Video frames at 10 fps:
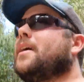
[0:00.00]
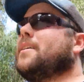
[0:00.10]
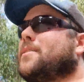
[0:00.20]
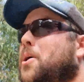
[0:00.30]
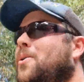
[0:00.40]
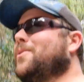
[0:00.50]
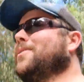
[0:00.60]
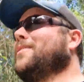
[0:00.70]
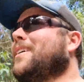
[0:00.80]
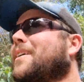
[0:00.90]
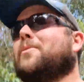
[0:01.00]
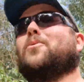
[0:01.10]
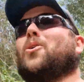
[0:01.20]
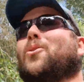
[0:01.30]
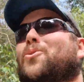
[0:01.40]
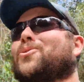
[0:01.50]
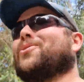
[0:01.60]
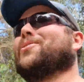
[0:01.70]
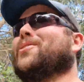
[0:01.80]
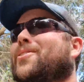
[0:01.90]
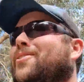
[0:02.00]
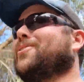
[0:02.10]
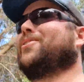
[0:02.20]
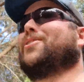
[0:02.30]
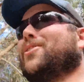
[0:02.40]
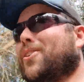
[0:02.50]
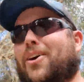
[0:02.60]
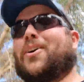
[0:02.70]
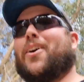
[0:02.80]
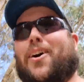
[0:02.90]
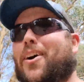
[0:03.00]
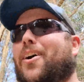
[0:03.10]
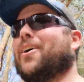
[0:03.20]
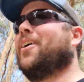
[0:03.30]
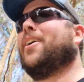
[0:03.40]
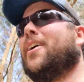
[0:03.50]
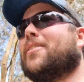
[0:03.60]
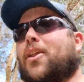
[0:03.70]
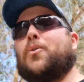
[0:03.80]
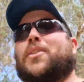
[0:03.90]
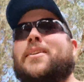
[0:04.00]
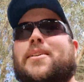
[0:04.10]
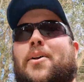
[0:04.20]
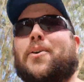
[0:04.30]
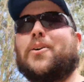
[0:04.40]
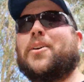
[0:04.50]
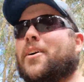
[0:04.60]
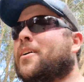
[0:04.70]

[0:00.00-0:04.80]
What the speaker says: it's sort of like, well, duh, don't think so, dude.